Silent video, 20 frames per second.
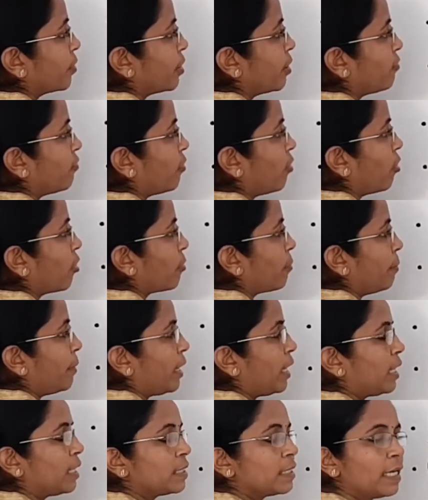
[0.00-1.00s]
For
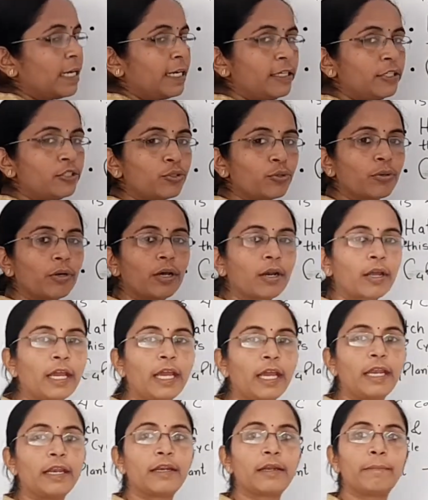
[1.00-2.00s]
maize and
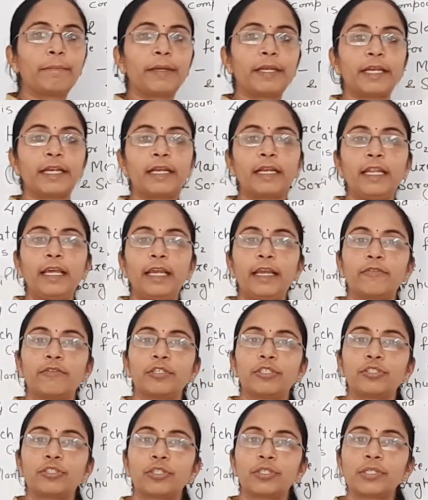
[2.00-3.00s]
sugarcane, repeatedly
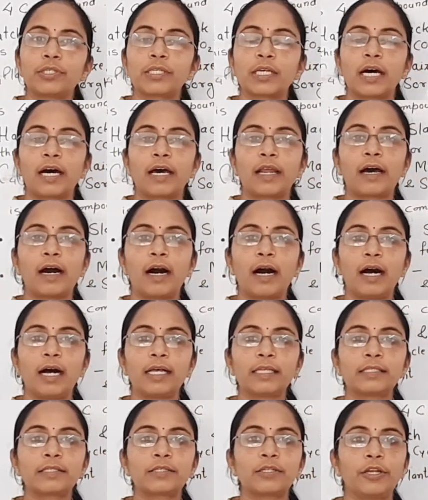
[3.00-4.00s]
questions are
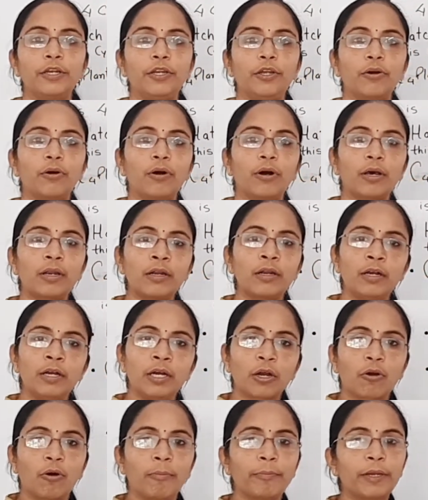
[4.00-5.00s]
asked in your
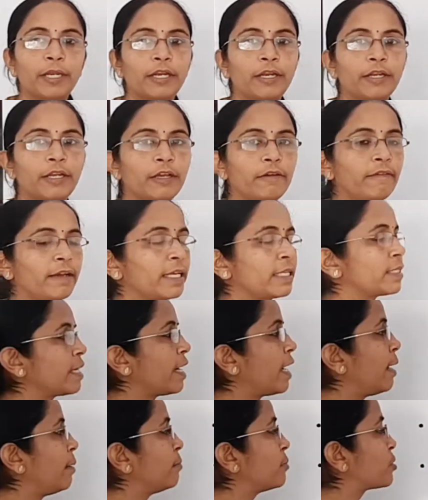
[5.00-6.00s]
competitive
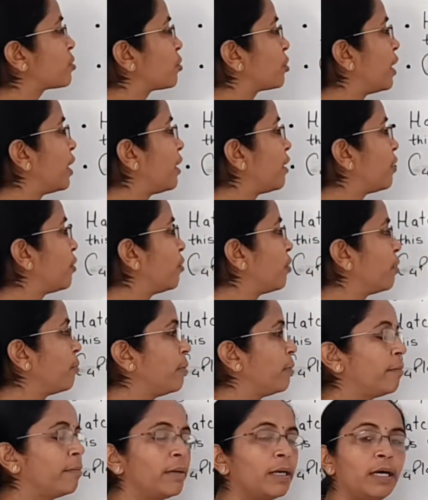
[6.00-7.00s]
exams, so that you
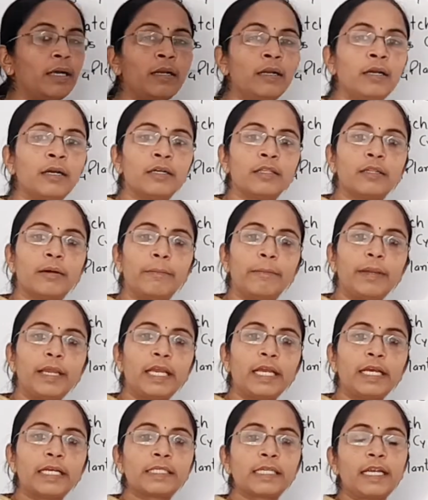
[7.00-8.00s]
remember the
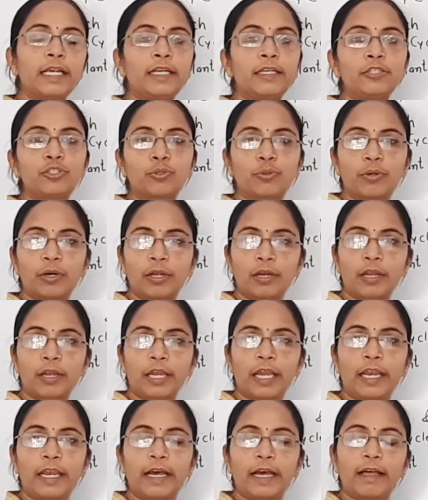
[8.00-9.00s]
maize and
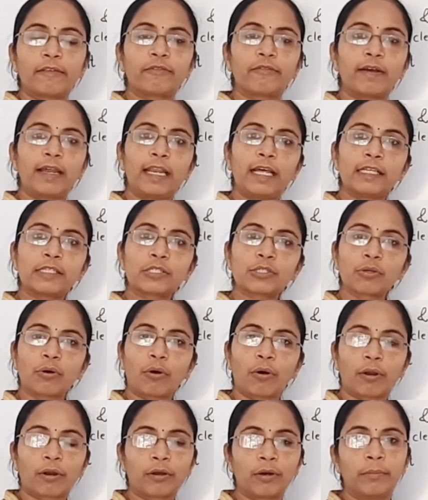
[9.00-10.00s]
sugarcane as well as
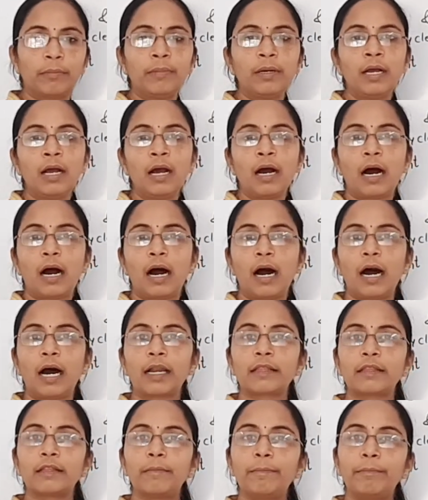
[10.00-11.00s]
sorghum
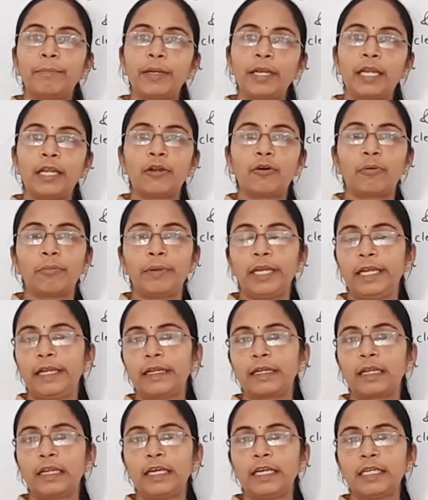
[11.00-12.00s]
are the
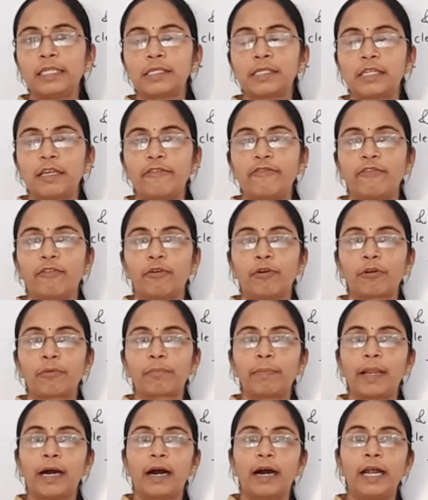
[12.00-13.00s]
predominantly
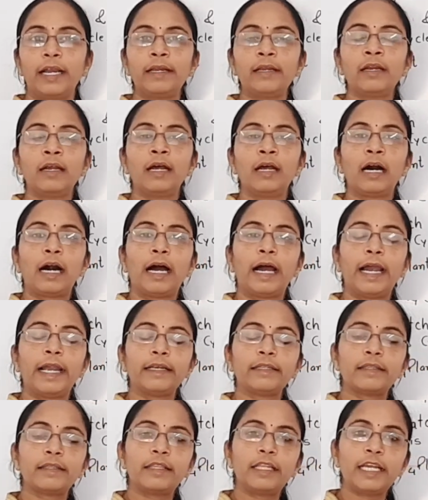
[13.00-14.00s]
C4 plant,
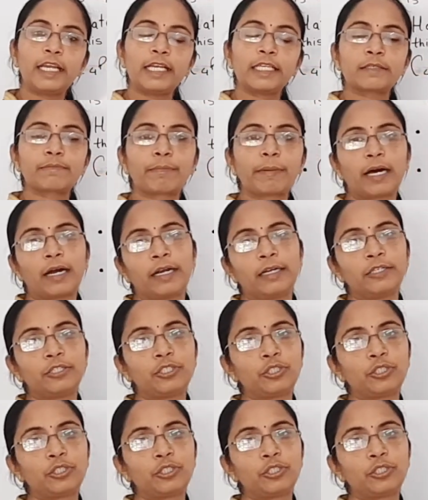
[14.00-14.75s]
and these plants